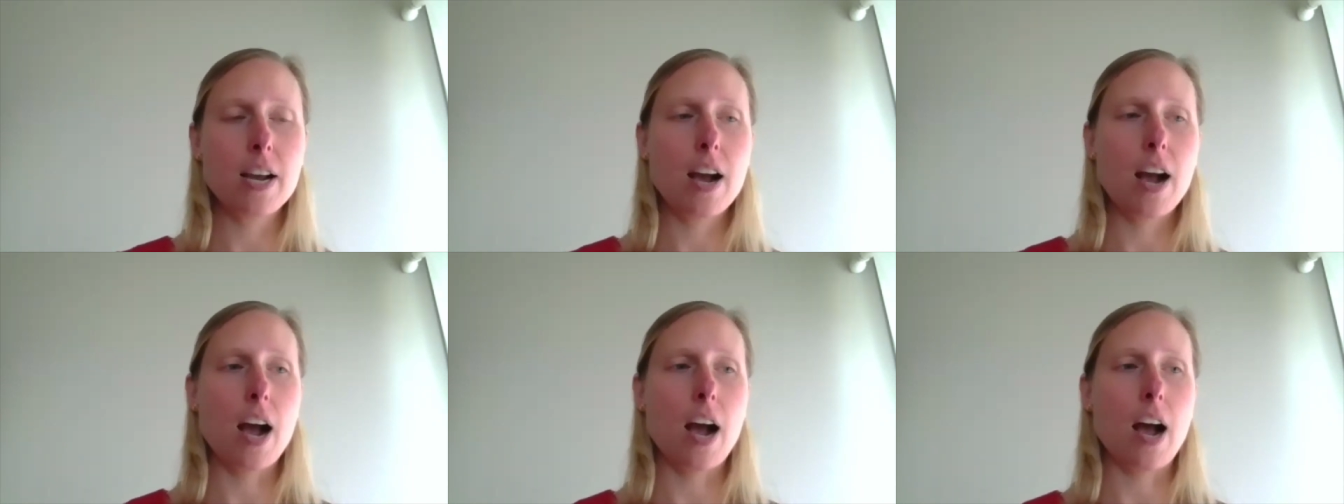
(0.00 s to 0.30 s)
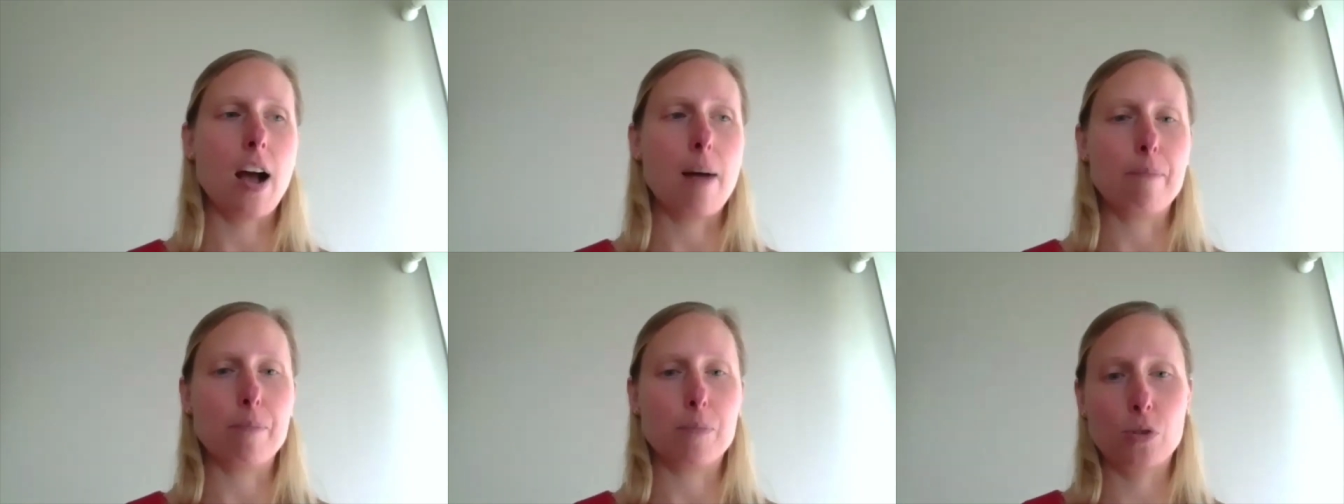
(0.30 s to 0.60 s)

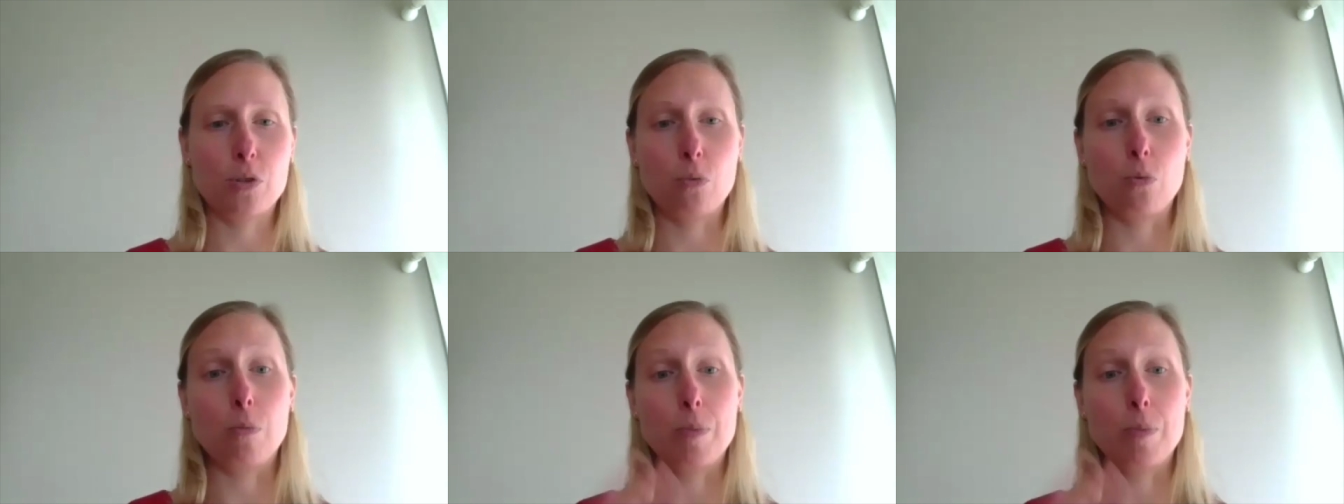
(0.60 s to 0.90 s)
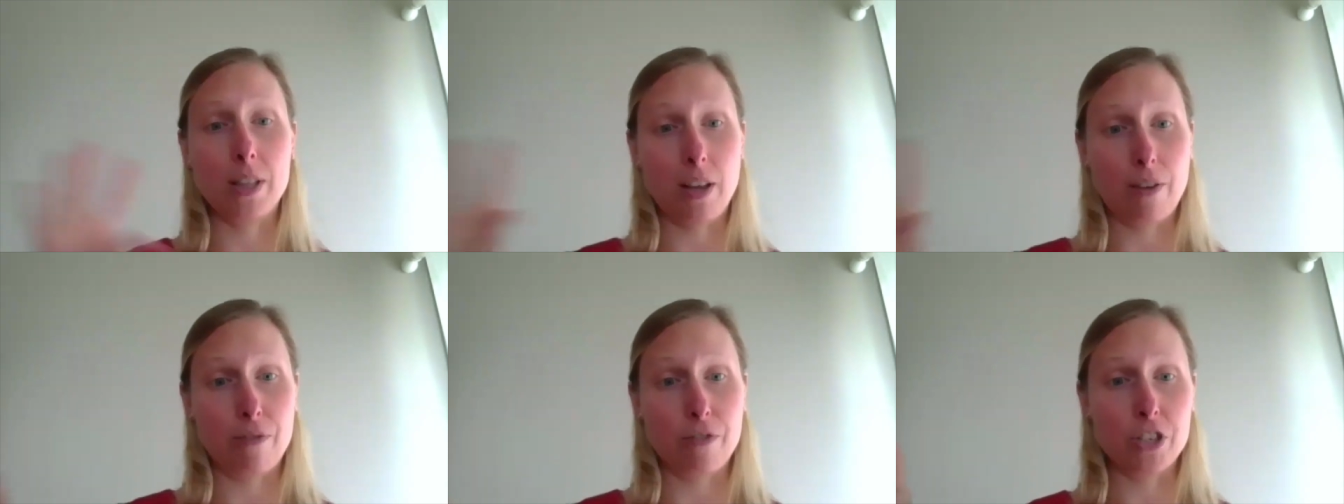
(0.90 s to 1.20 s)
um, so we'll be
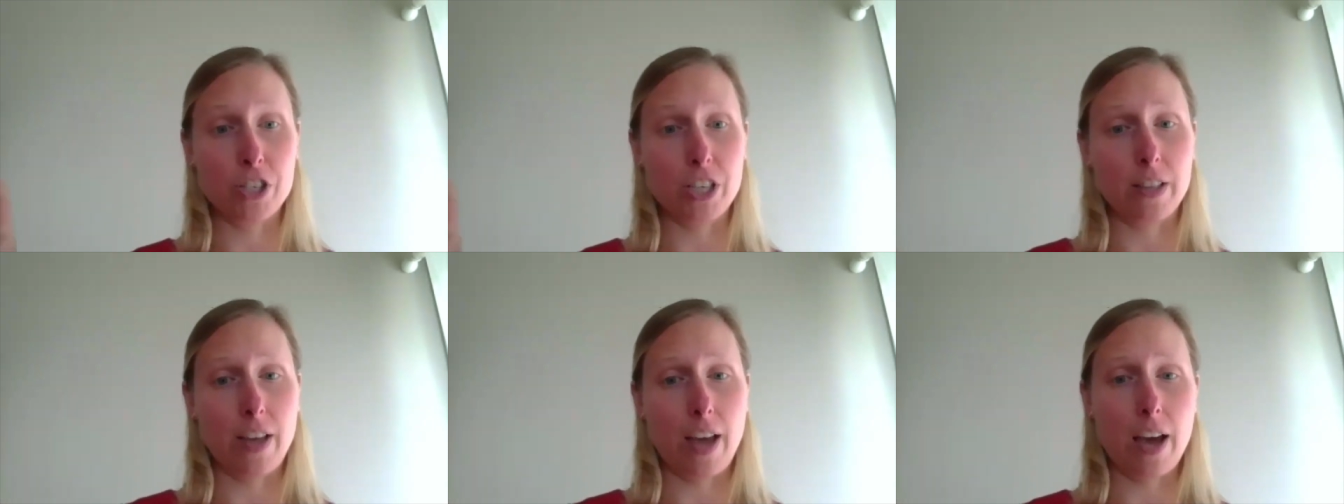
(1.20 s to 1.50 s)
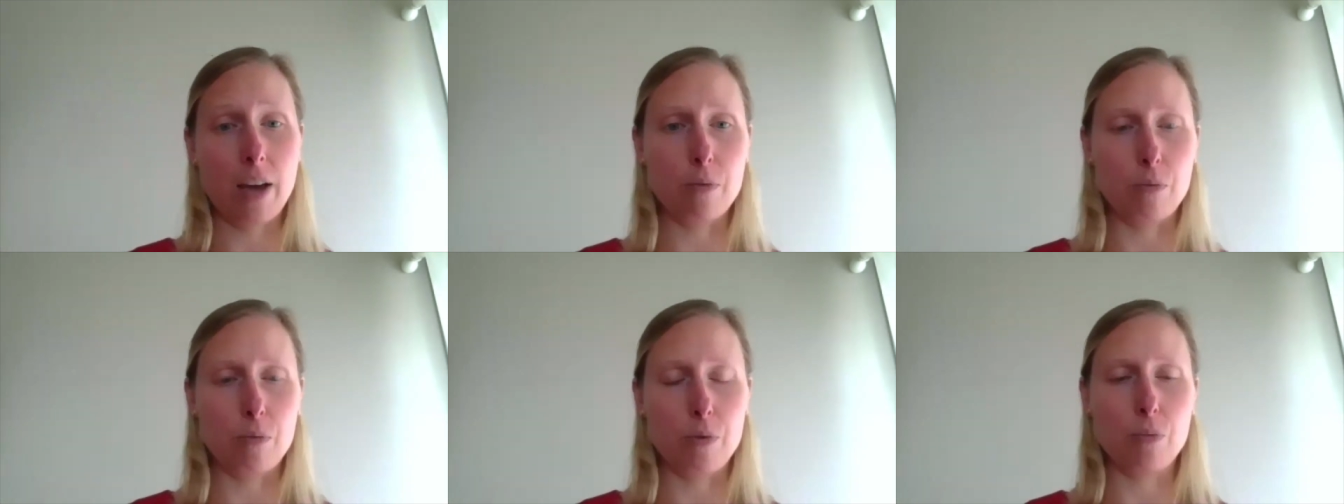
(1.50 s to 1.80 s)
leveraging
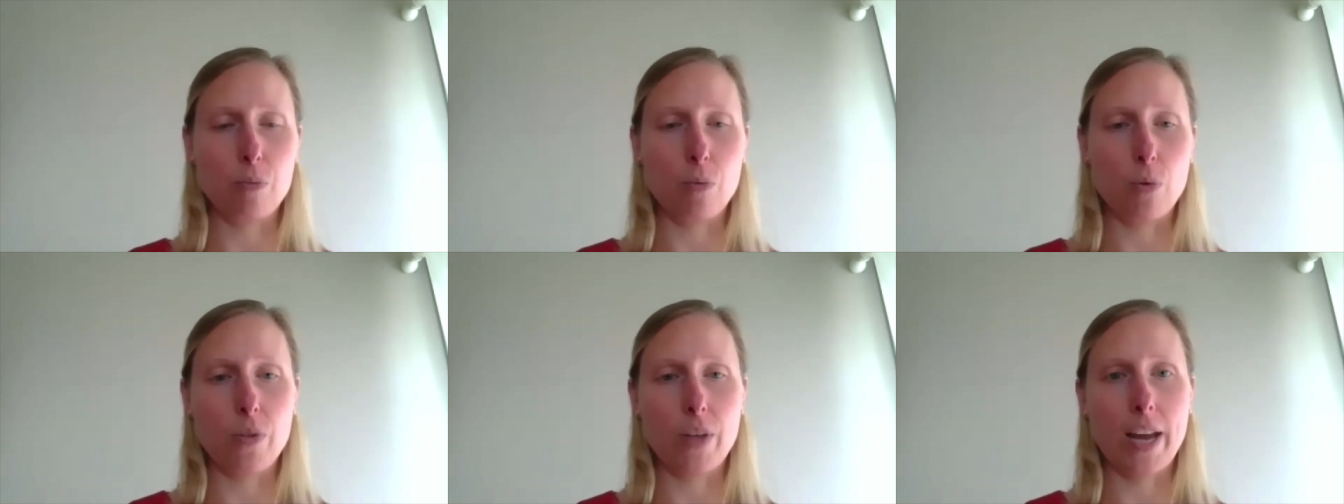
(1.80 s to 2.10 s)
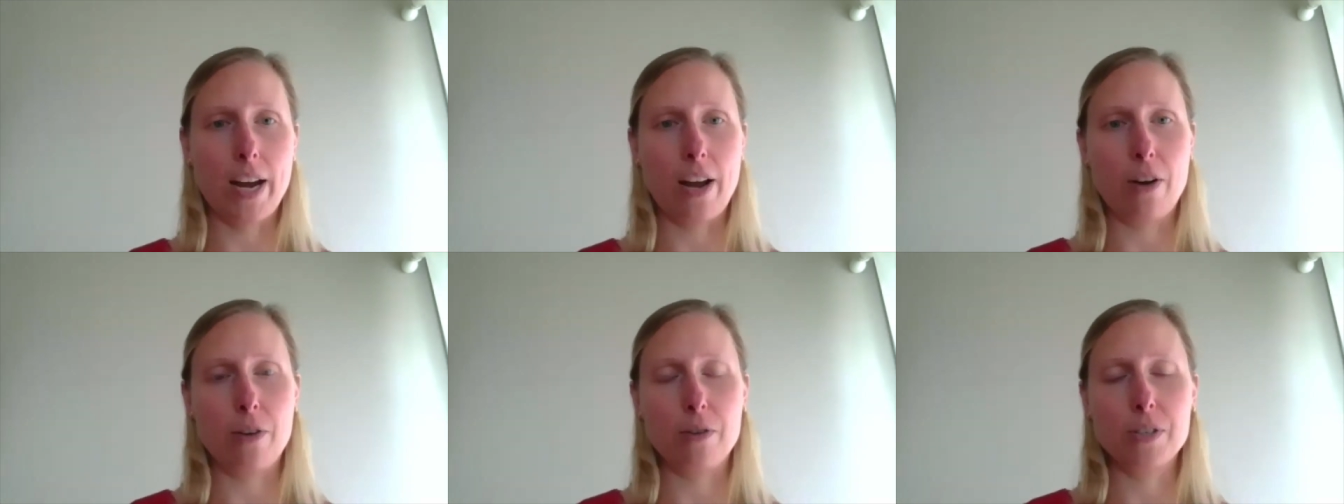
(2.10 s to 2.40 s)
that when we roll that
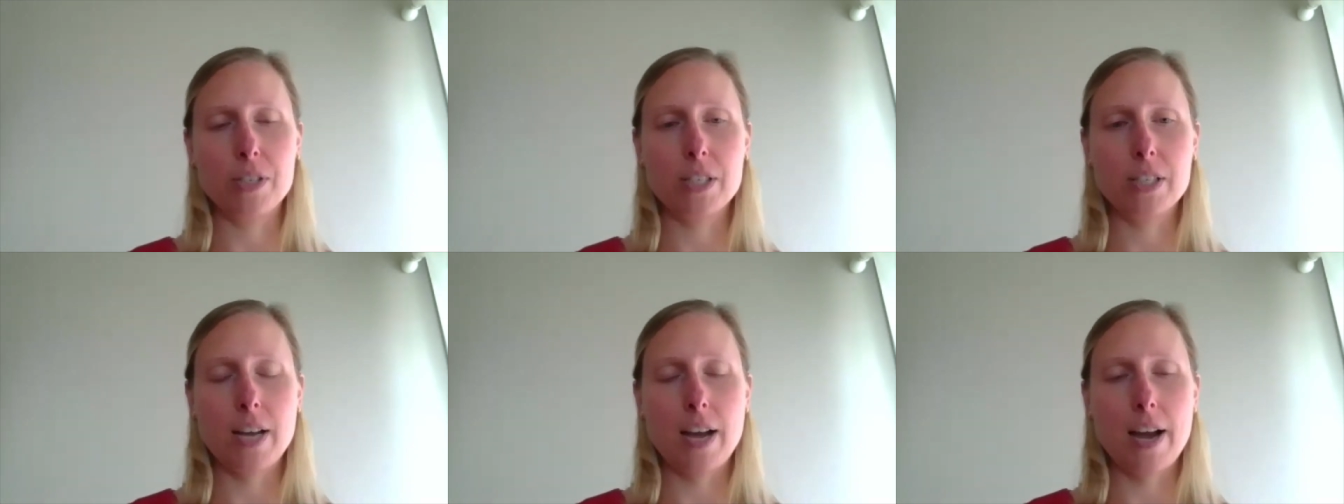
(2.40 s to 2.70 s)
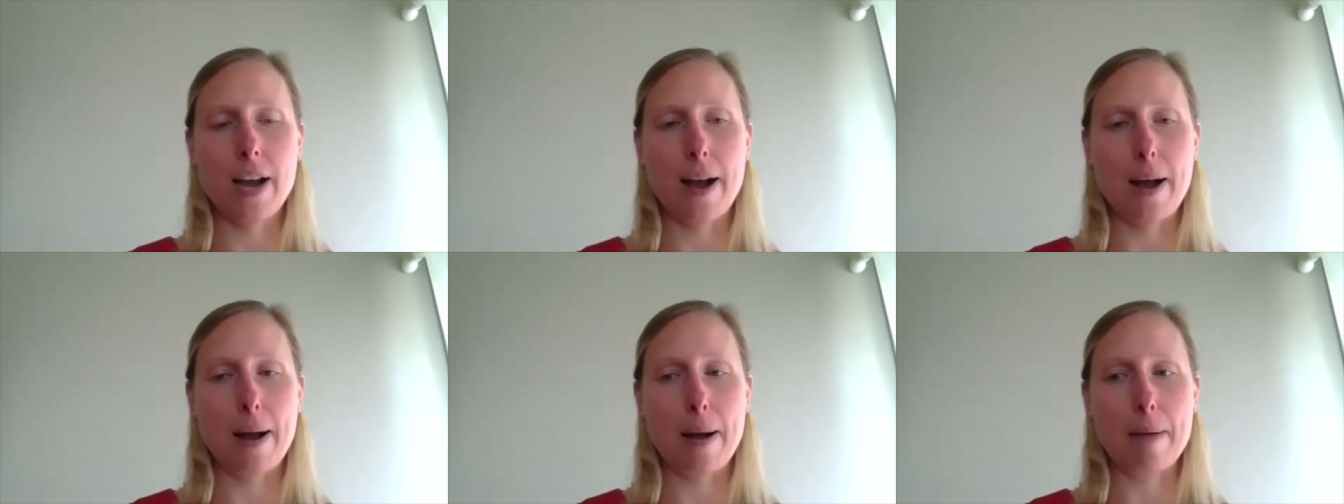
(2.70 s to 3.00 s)
out
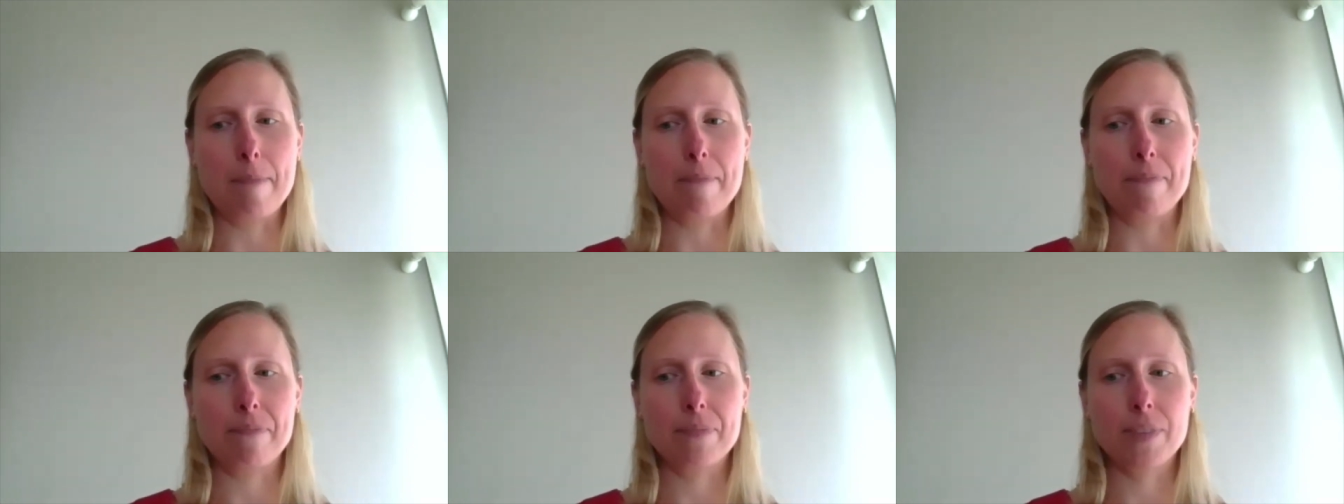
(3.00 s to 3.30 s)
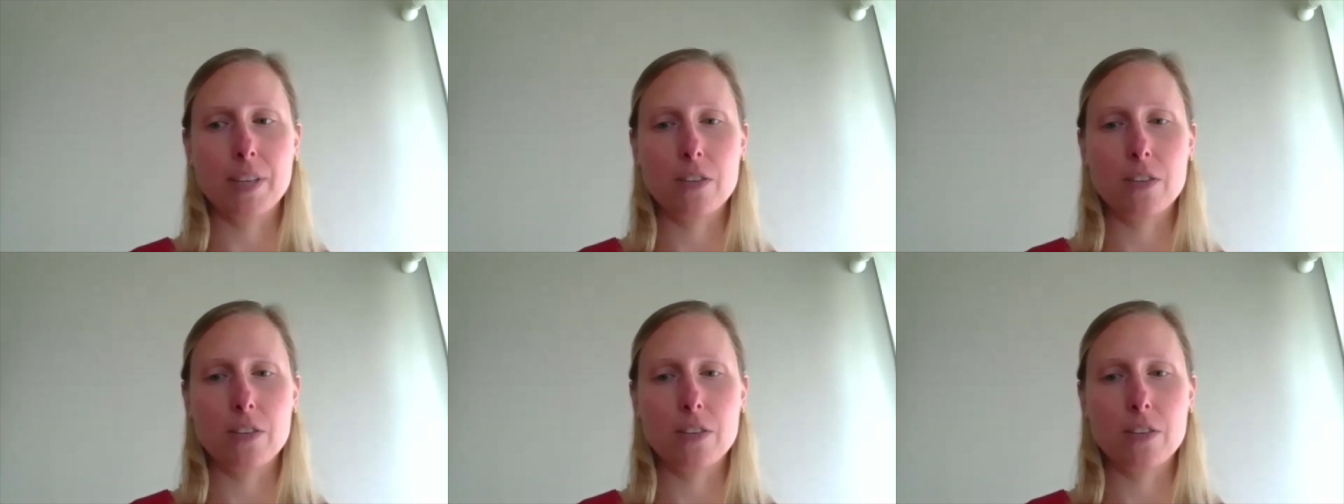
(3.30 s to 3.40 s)
um,